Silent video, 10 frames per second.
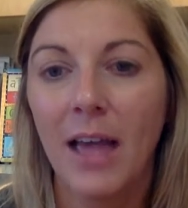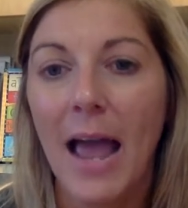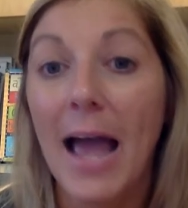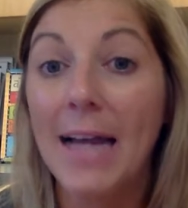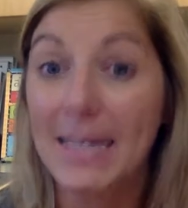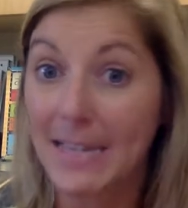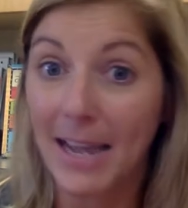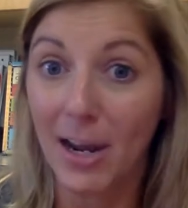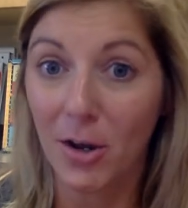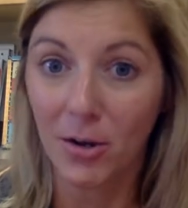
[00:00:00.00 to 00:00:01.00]
acting
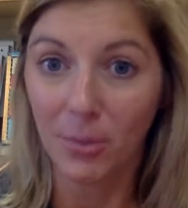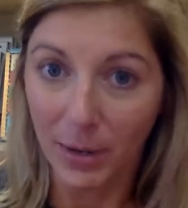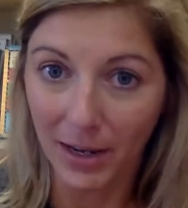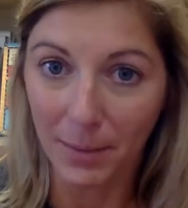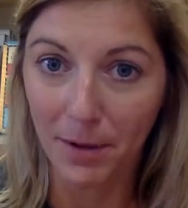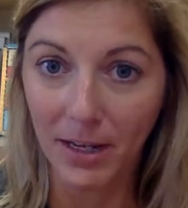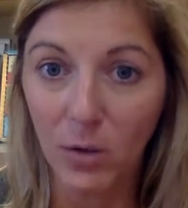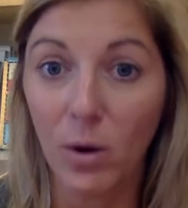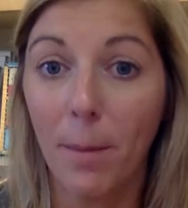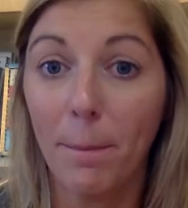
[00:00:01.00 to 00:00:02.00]
out being a monkey
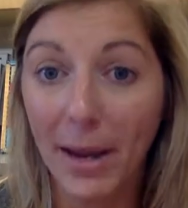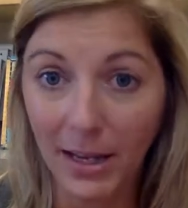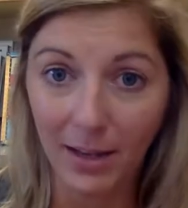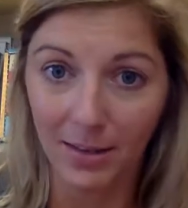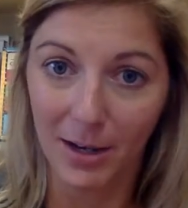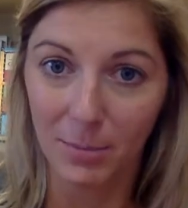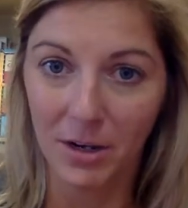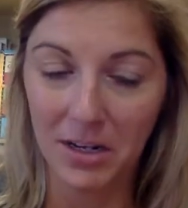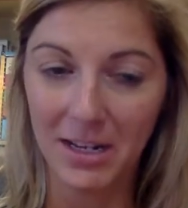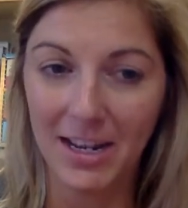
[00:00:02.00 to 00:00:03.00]
while making their monkey.